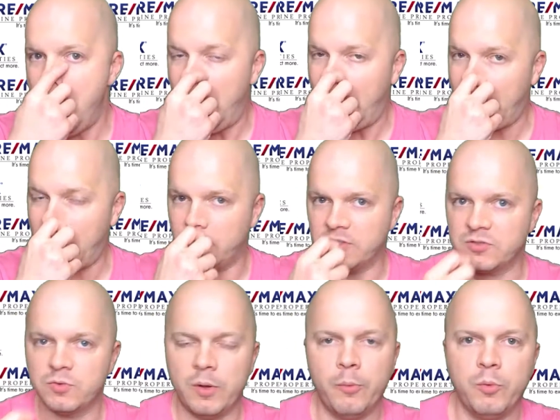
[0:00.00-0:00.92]
because
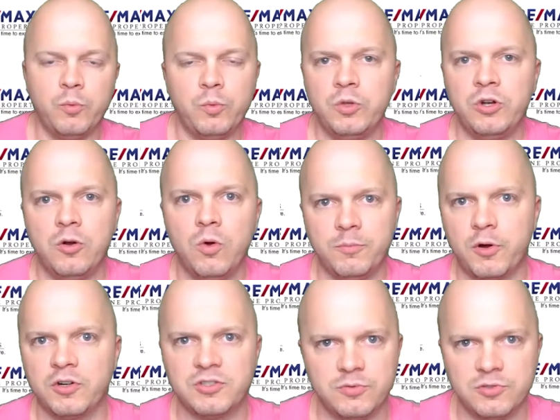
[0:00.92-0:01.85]
one
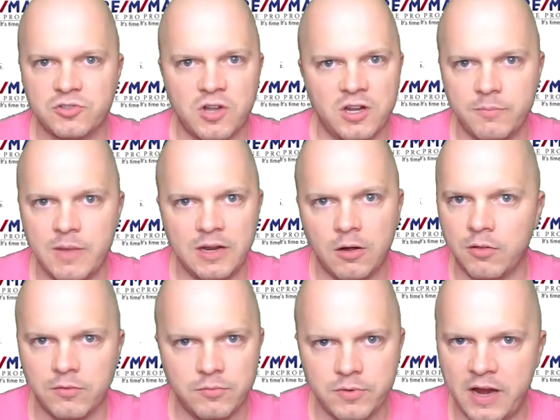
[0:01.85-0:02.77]
person was trying to make all
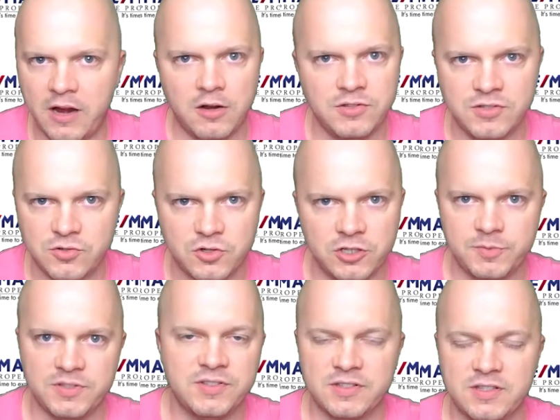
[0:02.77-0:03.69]
the errands and trips,
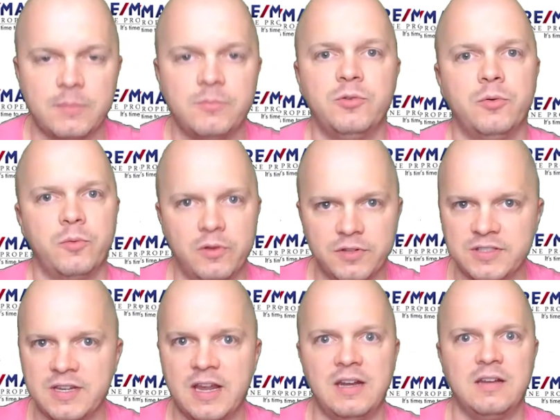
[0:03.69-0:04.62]
and since I'm doing real
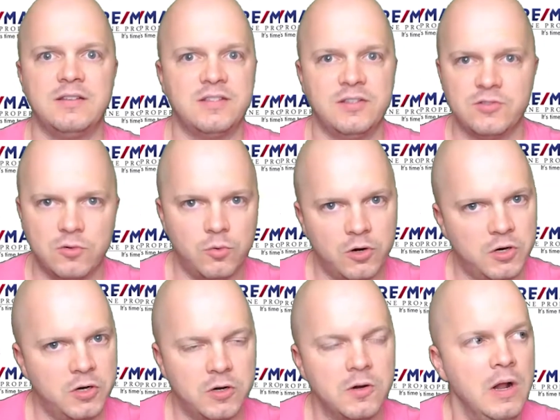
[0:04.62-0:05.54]
estate, an essential
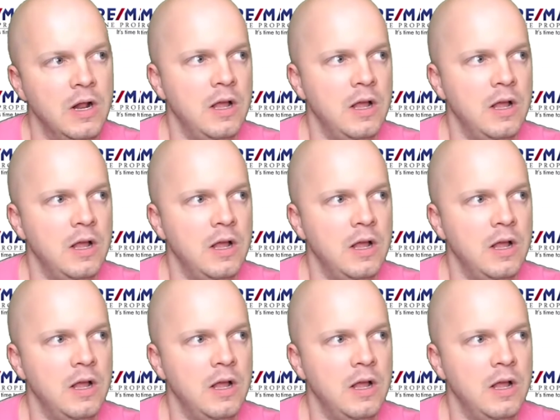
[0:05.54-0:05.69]
worker,